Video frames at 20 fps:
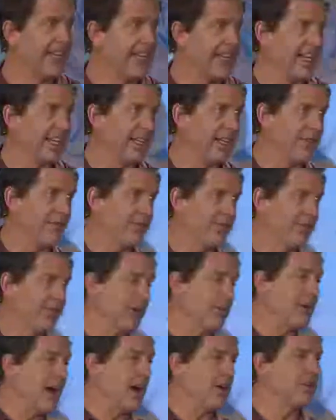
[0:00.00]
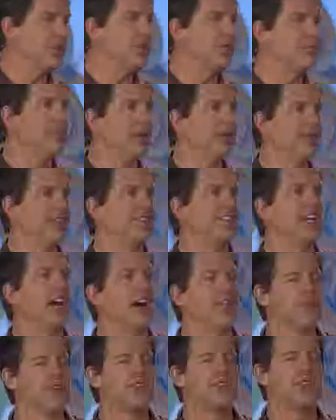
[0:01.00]
And if somehow you missed the
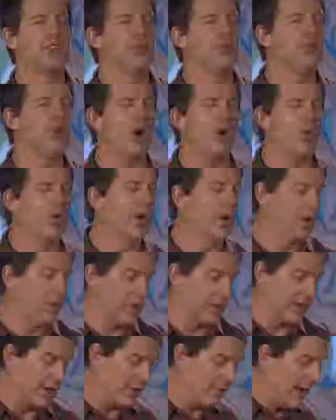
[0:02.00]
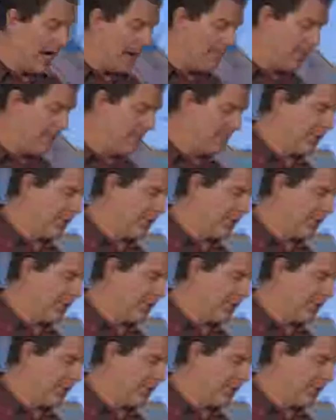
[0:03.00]
other two, don't worry, we're going to wrap up